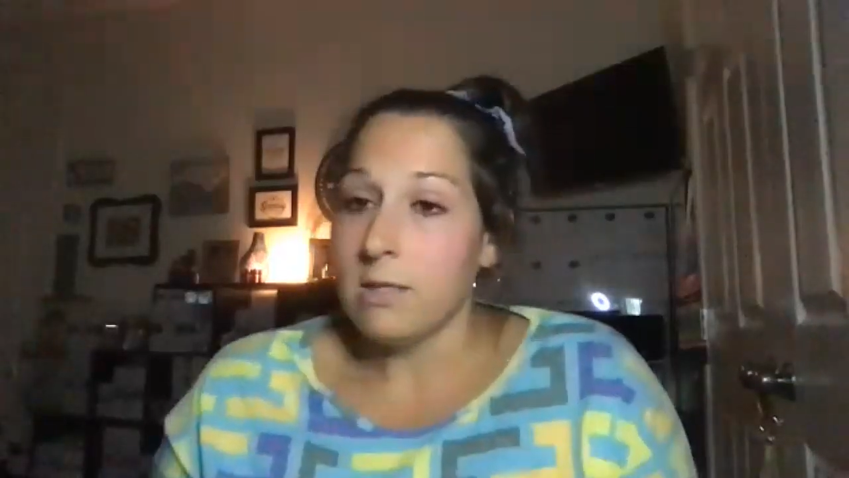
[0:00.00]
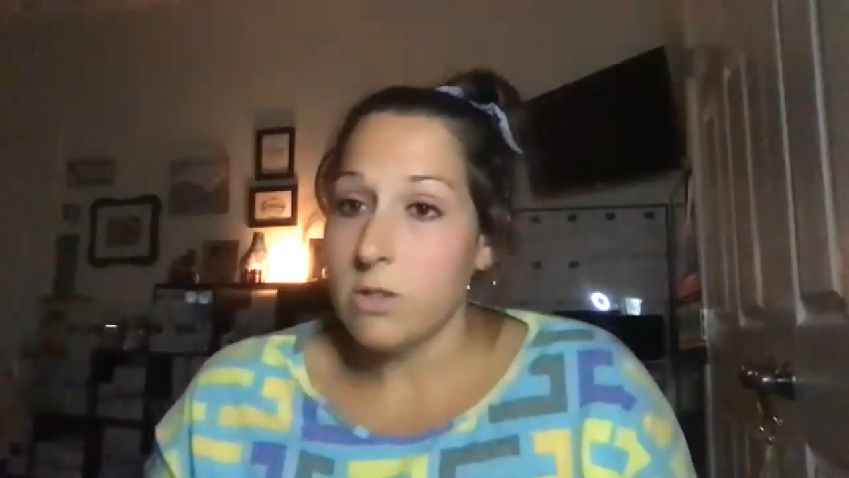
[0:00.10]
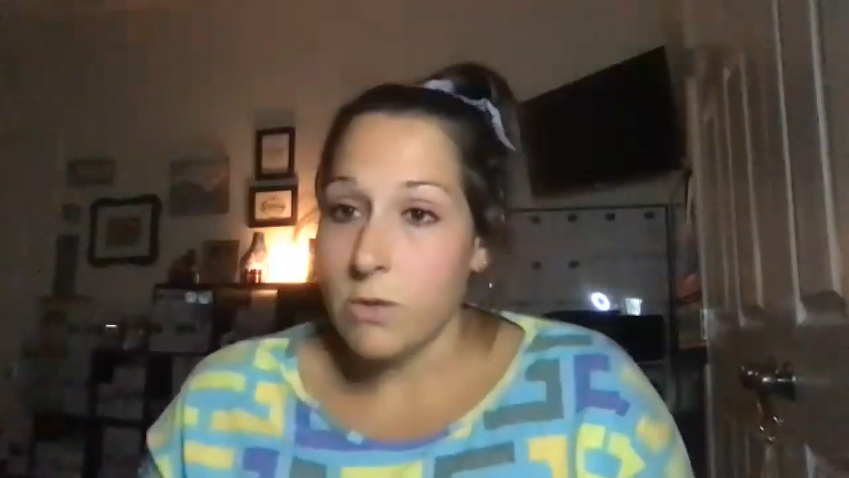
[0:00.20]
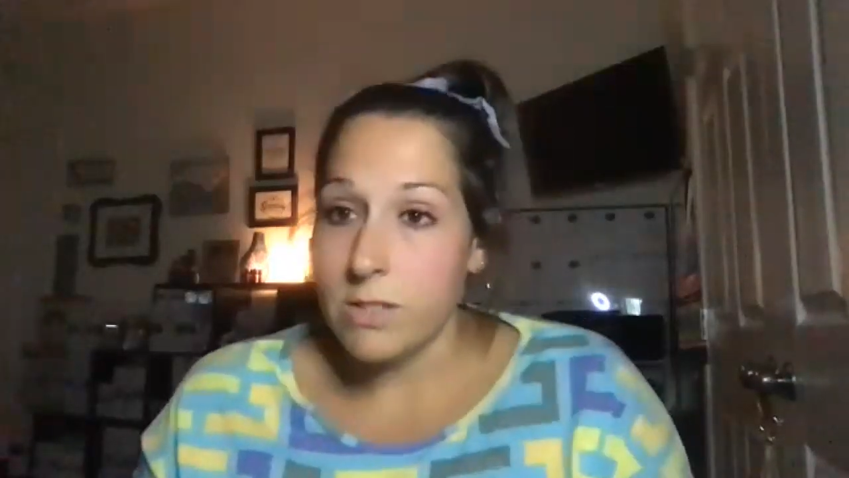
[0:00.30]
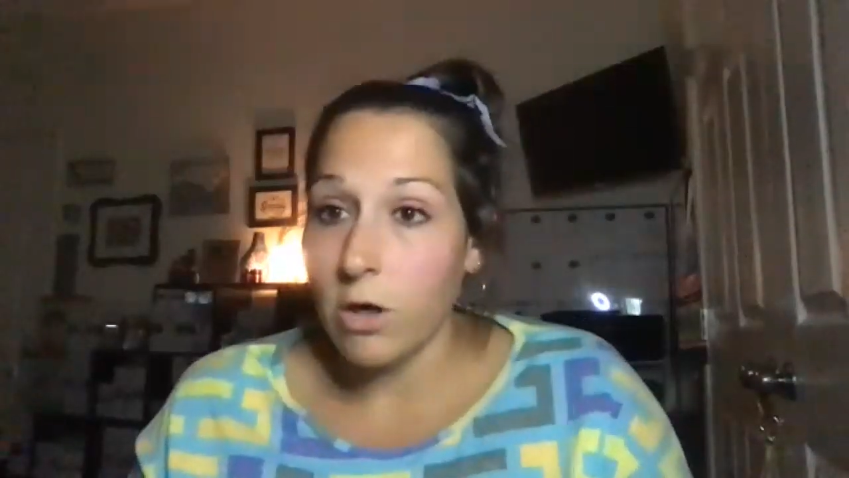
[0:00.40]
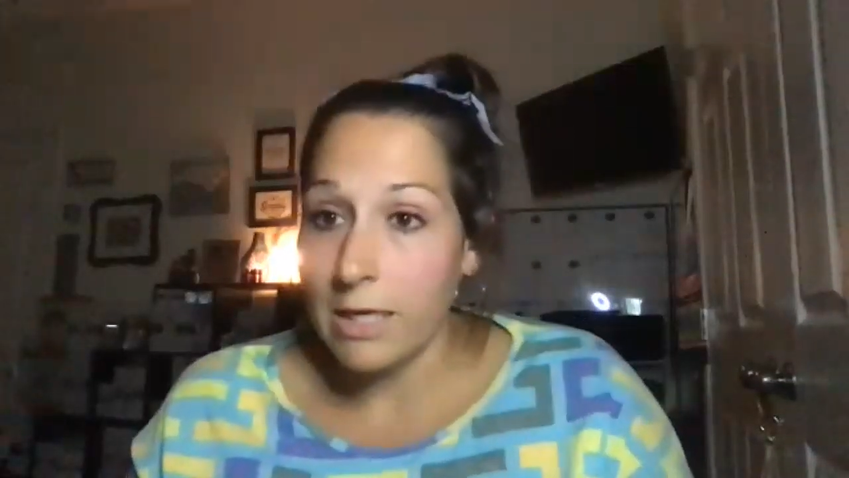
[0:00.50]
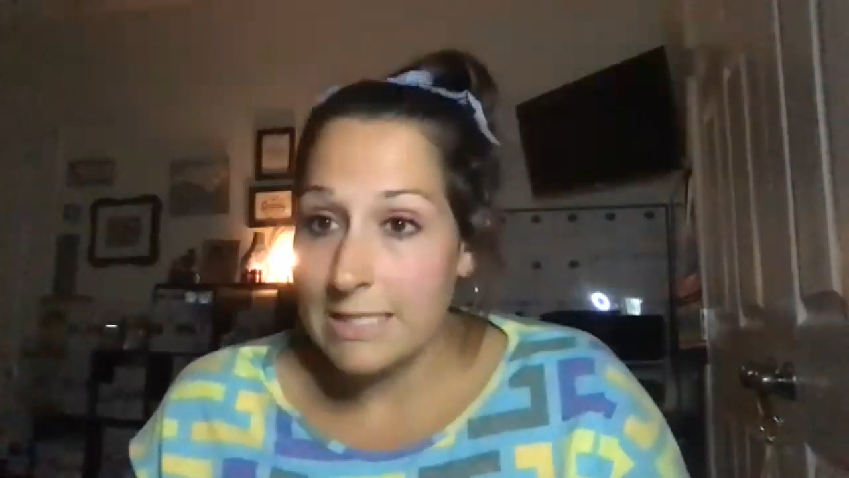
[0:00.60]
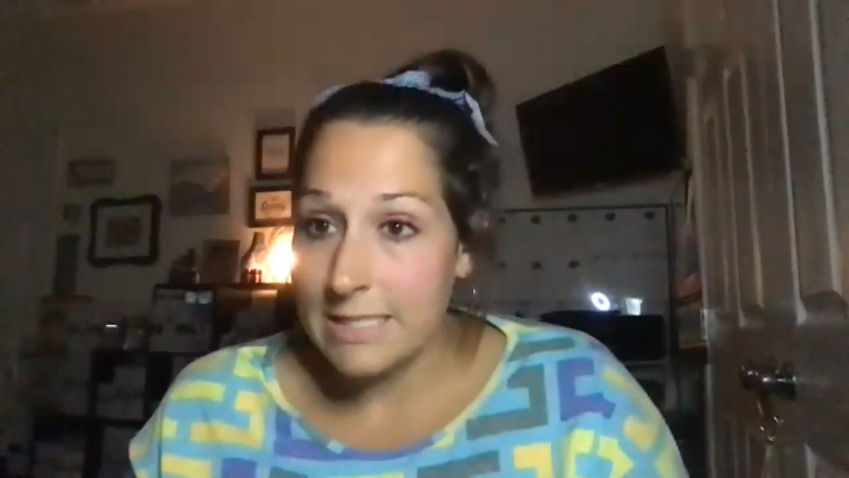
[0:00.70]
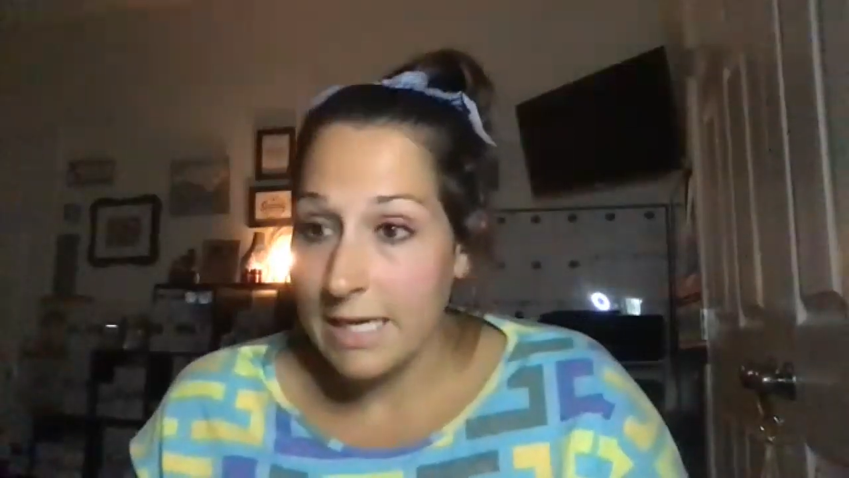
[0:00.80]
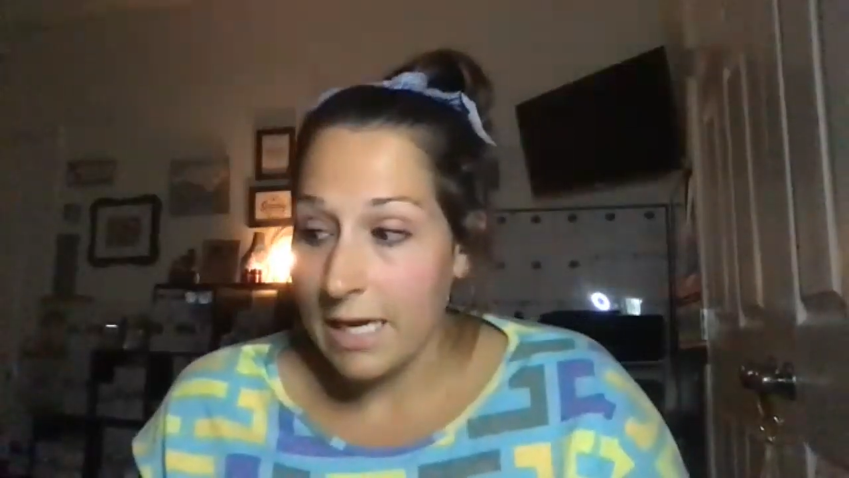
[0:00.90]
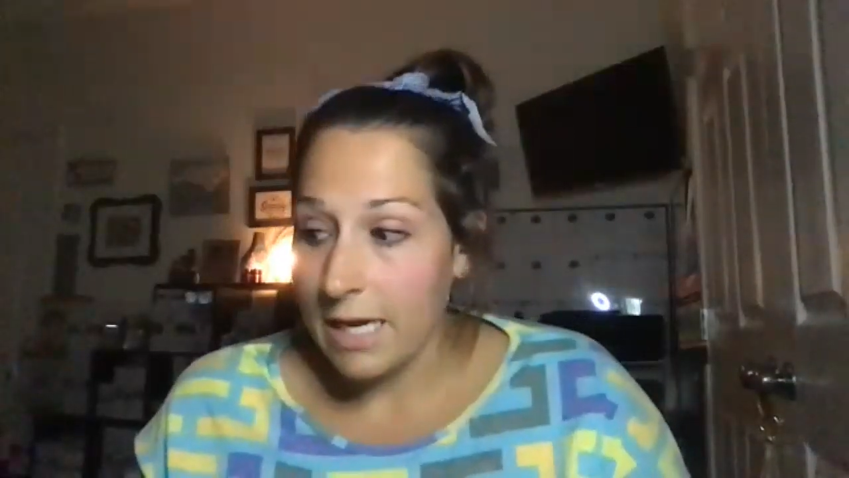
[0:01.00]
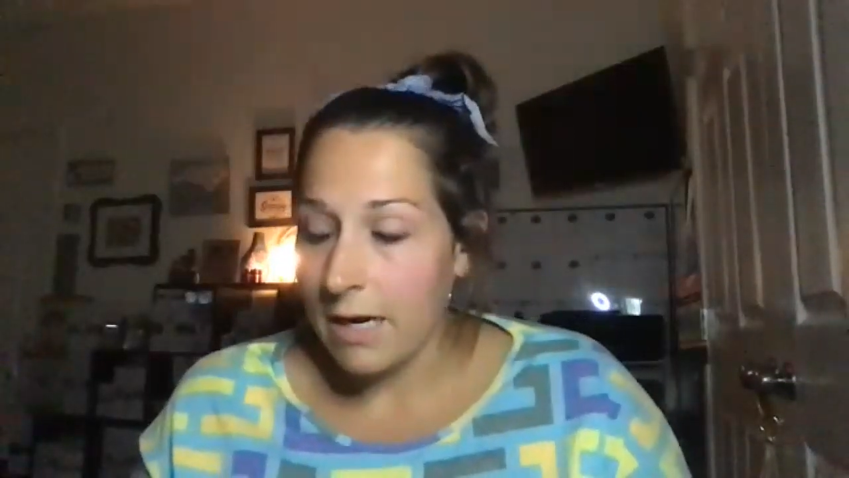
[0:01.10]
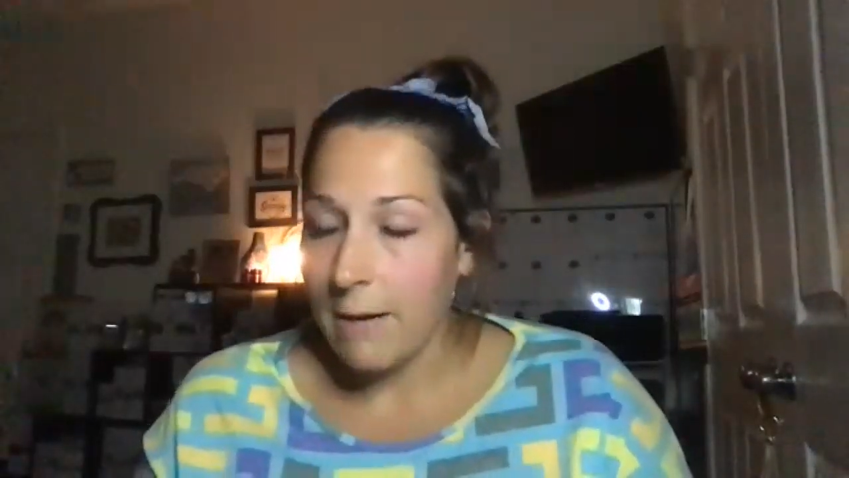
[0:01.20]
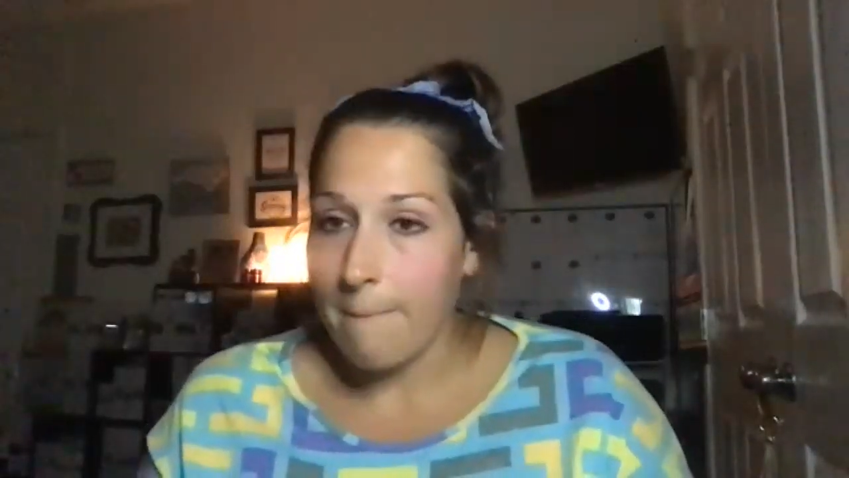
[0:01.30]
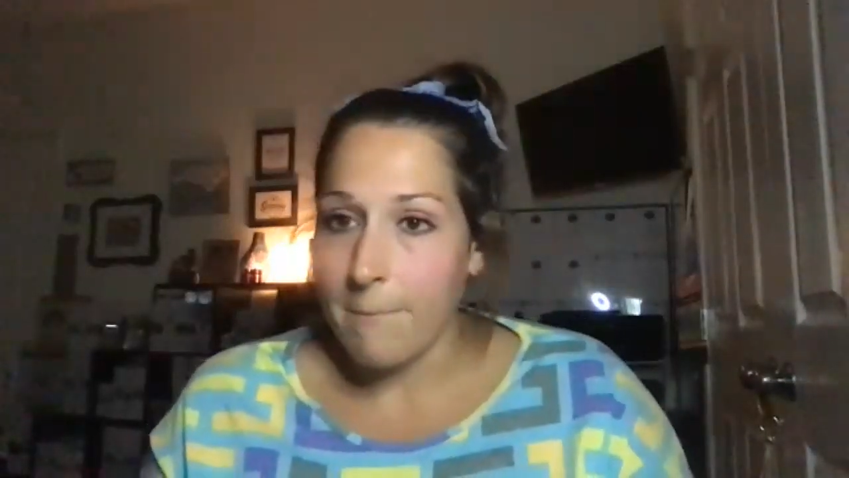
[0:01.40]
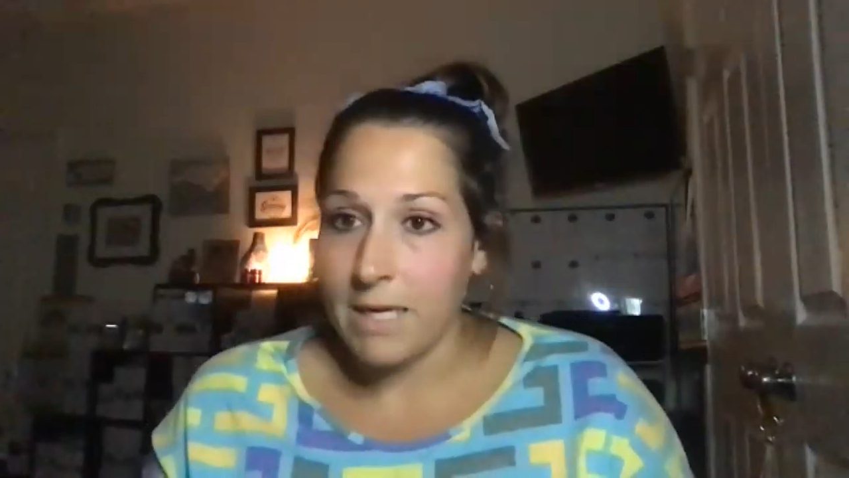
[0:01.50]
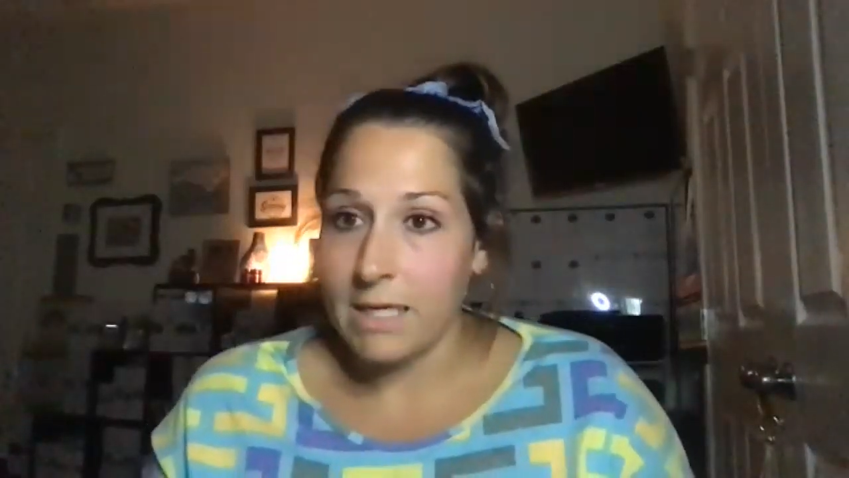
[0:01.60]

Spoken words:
to a certain extent, but